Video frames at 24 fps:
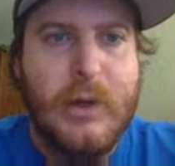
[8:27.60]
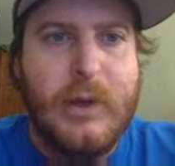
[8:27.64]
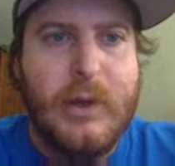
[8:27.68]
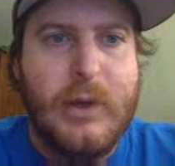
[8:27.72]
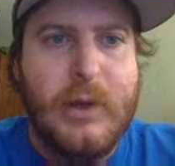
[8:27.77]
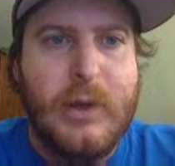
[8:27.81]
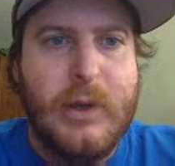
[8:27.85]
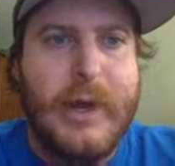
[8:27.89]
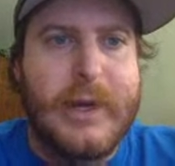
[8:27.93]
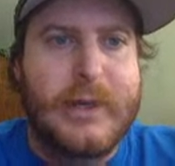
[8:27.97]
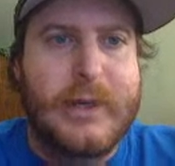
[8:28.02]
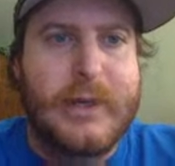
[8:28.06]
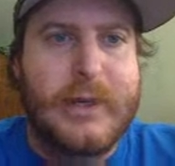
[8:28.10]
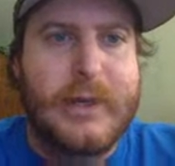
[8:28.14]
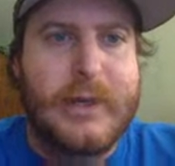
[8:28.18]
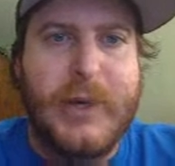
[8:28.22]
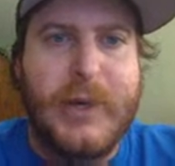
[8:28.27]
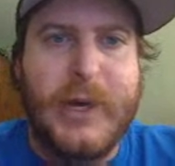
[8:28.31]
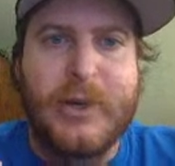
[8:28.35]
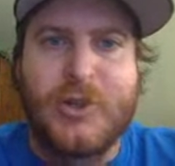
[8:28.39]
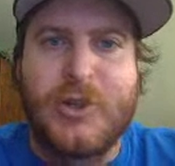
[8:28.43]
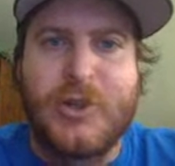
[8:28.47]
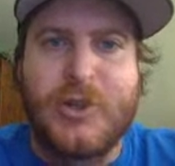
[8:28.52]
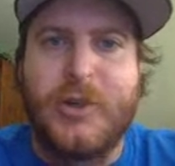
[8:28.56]
Next,
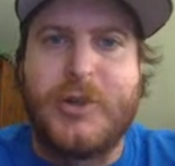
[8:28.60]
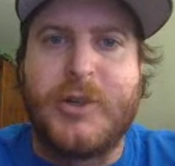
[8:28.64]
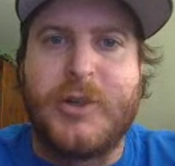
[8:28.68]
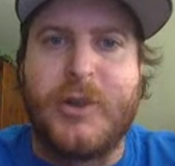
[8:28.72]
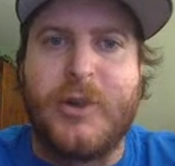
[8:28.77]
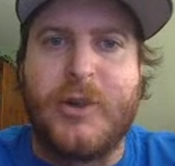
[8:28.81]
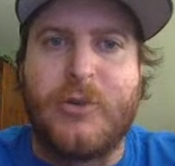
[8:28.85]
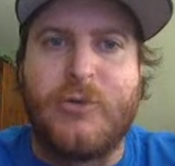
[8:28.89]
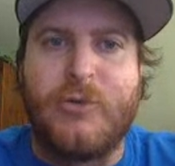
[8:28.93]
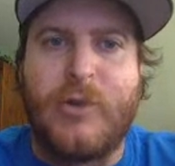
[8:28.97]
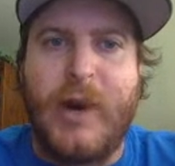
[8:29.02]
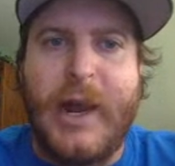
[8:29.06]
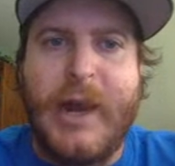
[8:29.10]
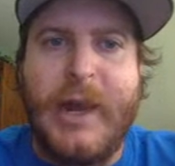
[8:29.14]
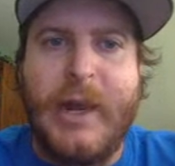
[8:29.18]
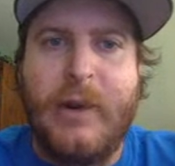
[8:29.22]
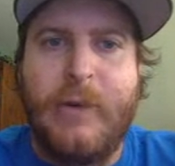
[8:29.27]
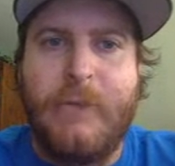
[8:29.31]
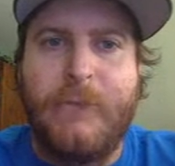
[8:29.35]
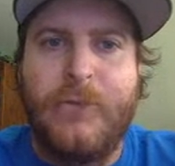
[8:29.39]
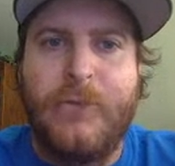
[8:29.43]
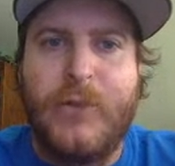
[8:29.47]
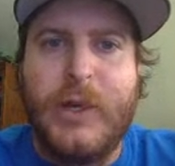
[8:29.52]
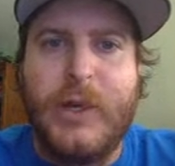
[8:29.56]
pictured to the
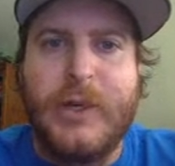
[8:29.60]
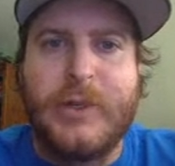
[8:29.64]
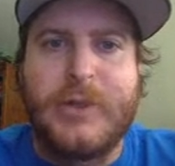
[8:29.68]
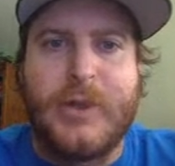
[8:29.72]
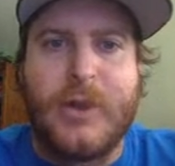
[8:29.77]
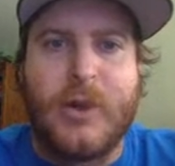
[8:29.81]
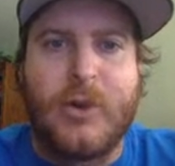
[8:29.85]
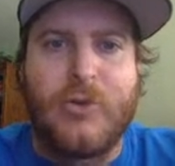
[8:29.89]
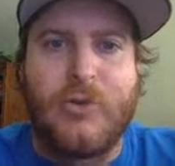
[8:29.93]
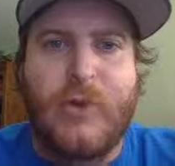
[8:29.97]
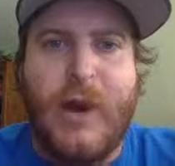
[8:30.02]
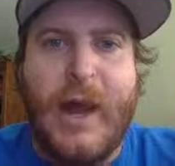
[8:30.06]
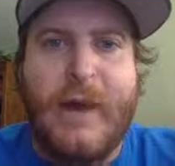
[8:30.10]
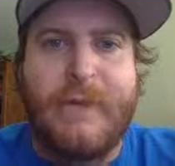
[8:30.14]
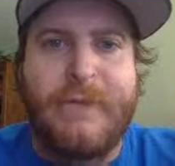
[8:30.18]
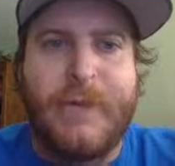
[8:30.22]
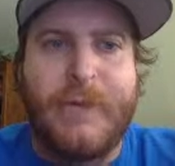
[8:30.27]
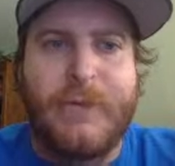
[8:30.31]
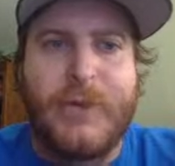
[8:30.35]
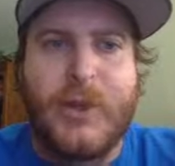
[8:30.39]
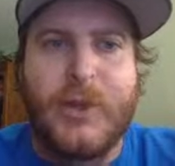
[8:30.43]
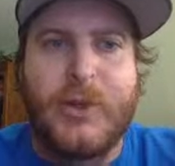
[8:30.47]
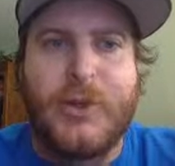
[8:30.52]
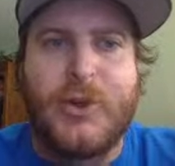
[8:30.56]
right is the graph
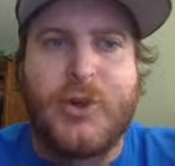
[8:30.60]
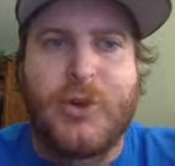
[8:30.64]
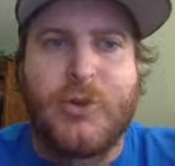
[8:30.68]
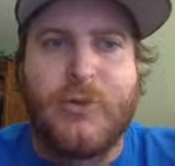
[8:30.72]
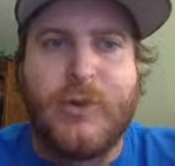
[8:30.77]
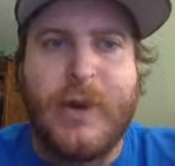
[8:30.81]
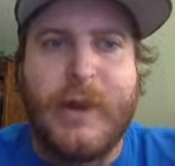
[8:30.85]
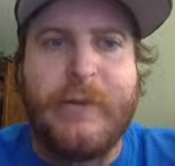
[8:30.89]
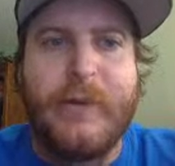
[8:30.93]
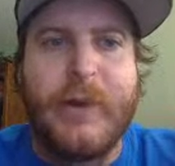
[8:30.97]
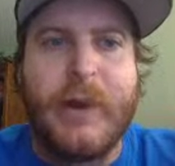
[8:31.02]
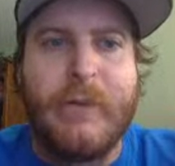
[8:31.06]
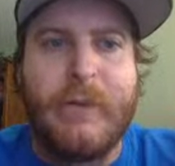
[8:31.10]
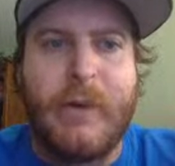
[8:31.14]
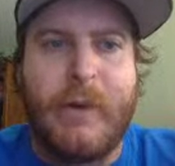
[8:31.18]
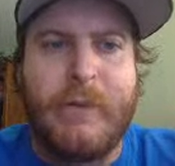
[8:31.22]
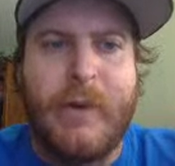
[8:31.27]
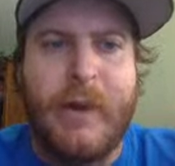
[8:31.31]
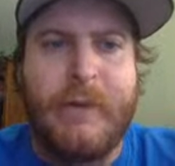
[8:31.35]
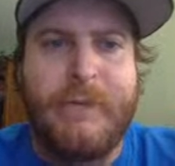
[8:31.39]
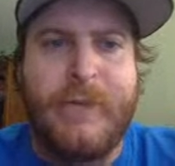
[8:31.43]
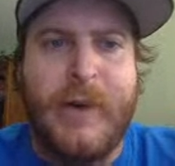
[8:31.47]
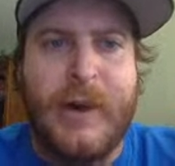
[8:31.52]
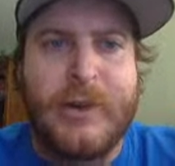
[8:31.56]
of the derivative of
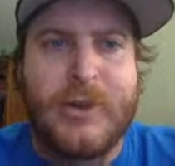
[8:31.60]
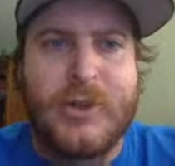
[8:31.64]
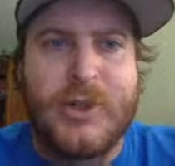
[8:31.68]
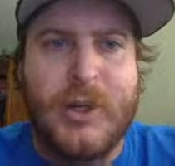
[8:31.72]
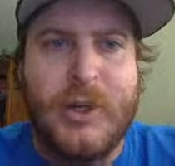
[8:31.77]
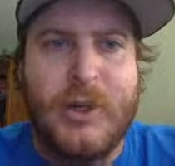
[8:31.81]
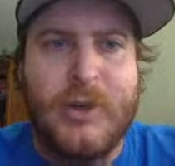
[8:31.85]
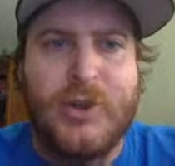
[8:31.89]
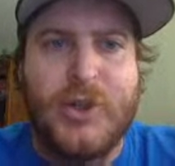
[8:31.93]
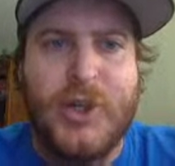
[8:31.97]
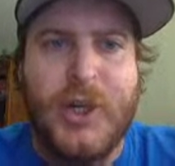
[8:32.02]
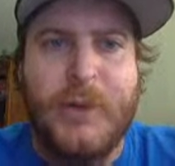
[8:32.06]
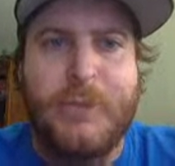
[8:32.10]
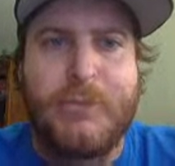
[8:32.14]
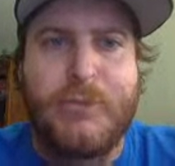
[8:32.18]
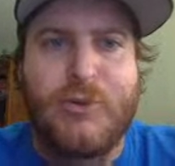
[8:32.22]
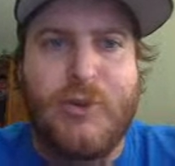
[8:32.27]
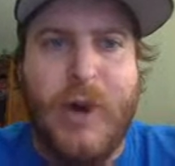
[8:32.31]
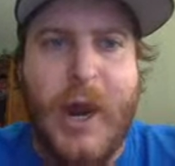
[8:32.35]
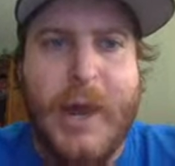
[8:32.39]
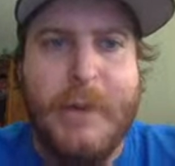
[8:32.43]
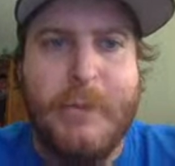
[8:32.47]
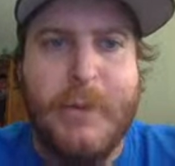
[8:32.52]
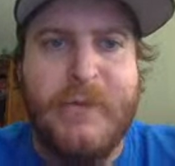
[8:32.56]
a function, g
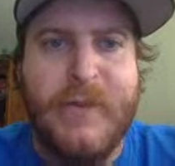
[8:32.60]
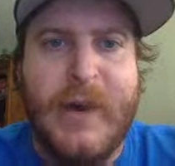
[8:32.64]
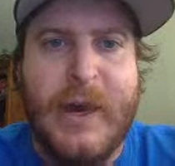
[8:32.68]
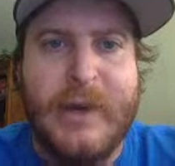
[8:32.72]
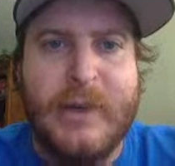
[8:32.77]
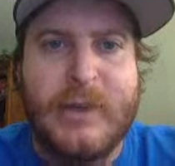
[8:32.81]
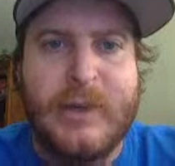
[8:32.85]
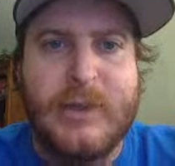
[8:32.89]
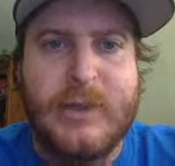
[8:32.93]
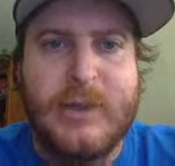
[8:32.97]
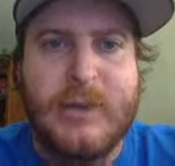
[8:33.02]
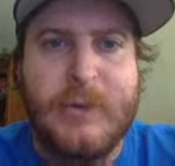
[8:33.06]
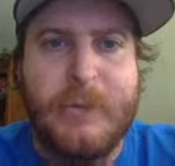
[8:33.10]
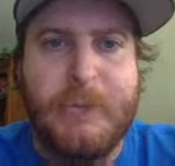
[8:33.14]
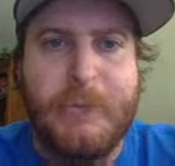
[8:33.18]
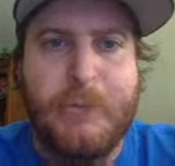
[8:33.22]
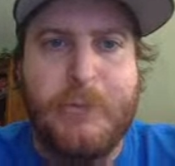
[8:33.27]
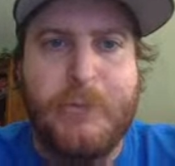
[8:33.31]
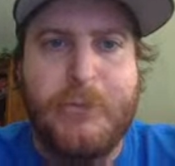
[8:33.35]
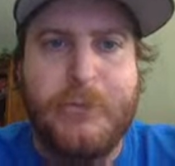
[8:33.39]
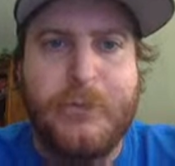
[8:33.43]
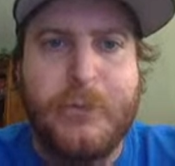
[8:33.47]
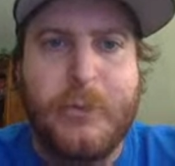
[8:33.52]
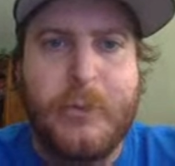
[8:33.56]
prime of x.
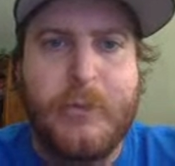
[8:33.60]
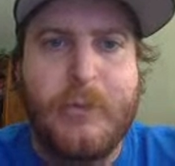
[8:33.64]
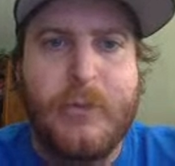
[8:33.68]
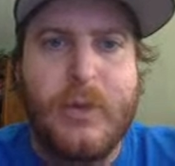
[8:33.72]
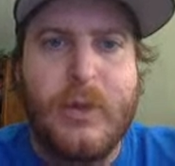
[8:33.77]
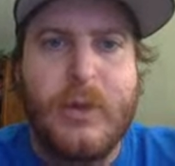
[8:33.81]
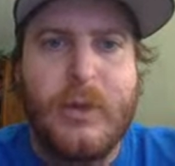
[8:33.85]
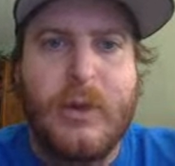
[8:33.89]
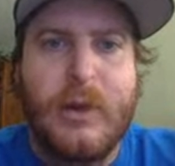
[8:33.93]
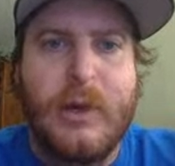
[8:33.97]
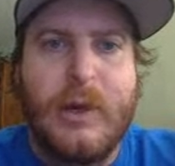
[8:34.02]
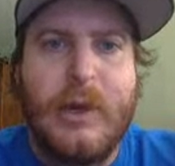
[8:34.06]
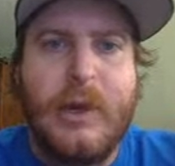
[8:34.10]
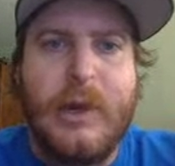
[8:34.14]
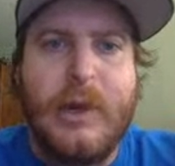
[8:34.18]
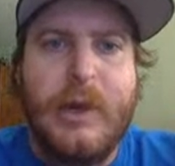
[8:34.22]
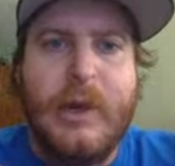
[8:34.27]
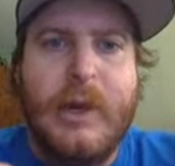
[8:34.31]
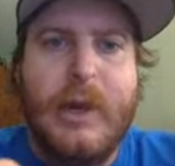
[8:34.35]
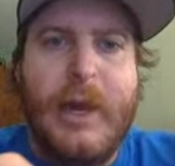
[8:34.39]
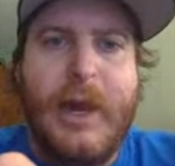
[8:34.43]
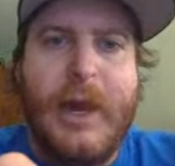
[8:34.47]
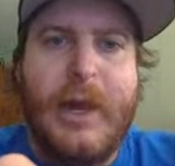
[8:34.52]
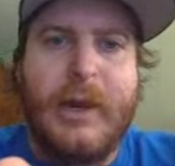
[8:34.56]

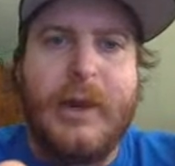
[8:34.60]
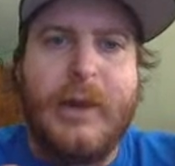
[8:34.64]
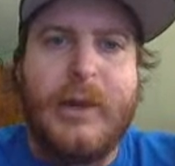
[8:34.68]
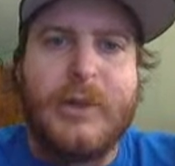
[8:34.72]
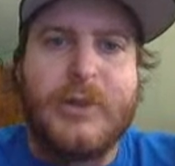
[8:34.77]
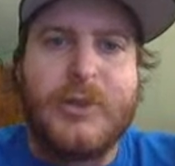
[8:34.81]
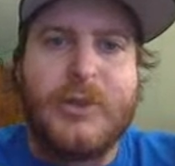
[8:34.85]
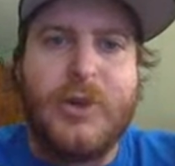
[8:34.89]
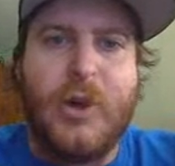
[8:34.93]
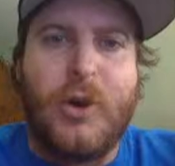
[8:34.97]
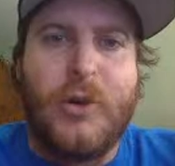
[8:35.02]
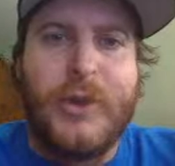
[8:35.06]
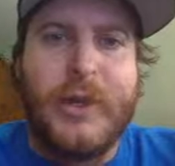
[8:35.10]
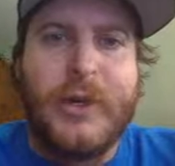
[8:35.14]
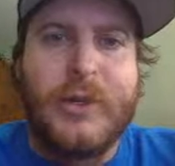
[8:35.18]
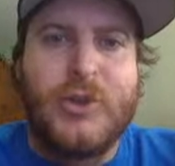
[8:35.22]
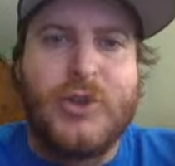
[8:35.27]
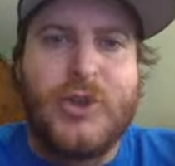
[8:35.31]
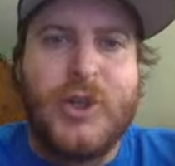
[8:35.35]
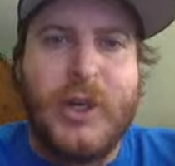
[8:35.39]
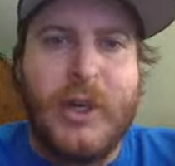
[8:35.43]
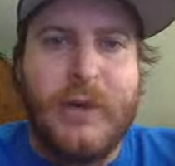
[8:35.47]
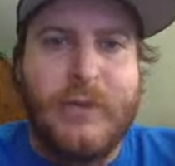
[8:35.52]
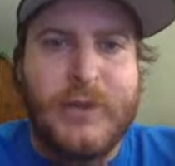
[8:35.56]
And it is known that
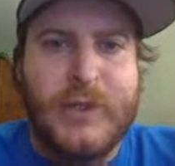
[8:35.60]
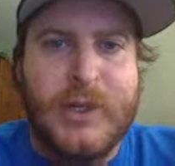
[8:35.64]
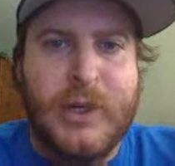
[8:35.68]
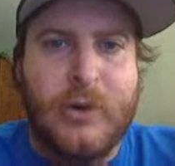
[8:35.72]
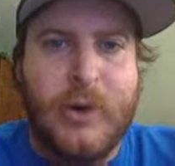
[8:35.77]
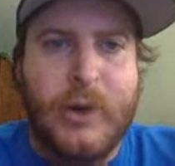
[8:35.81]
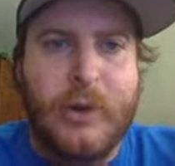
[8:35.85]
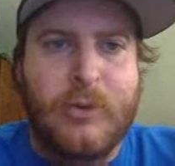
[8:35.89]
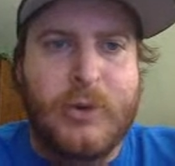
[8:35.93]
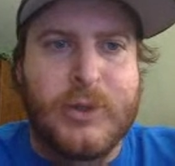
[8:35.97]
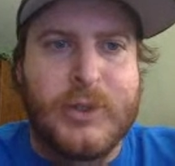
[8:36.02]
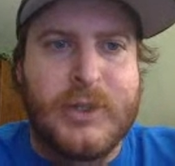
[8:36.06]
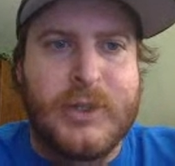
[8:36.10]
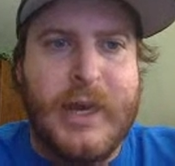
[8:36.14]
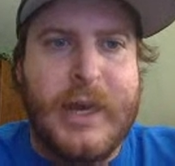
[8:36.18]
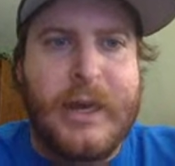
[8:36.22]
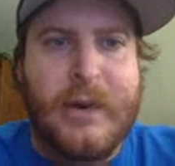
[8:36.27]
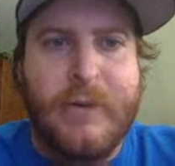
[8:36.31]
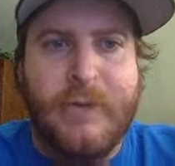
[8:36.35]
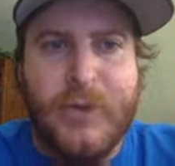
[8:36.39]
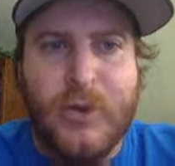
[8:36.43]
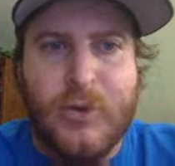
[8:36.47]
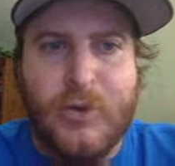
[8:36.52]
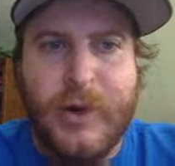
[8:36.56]
g of 0 equals
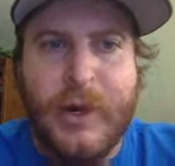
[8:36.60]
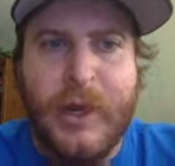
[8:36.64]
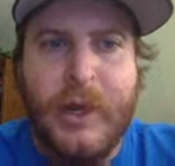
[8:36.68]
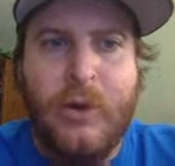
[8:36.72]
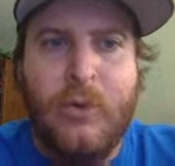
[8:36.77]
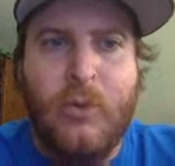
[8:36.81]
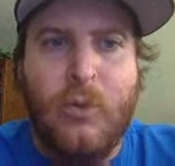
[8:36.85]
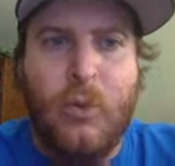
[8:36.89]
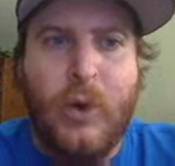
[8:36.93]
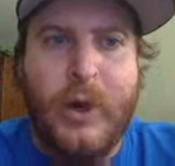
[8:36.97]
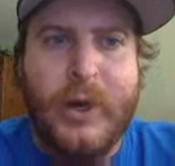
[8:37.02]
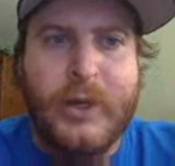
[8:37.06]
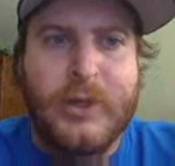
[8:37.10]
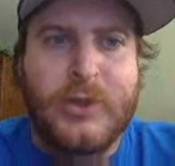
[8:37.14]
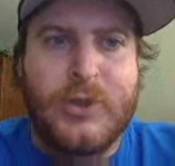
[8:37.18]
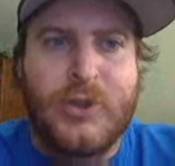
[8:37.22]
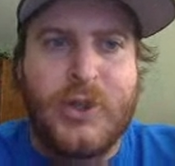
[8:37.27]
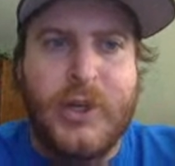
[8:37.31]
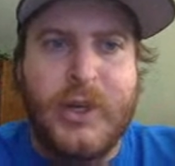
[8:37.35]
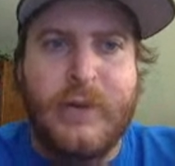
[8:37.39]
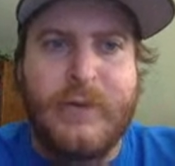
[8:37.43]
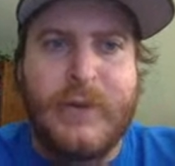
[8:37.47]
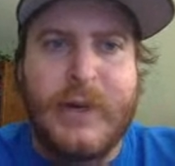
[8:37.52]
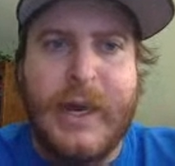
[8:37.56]
-3. What is
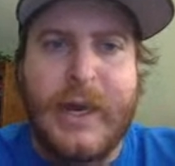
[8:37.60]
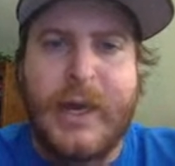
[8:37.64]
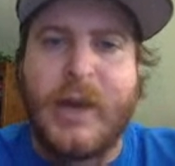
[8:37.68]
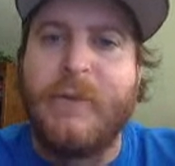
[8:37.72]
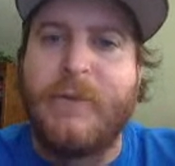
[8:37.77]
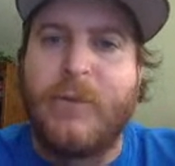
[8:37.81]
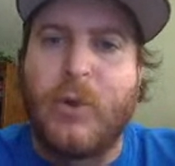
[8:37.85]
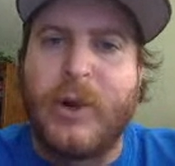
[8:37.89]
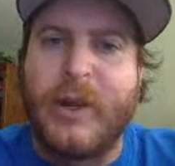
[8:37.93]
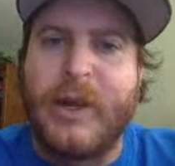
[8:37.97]
g of -4?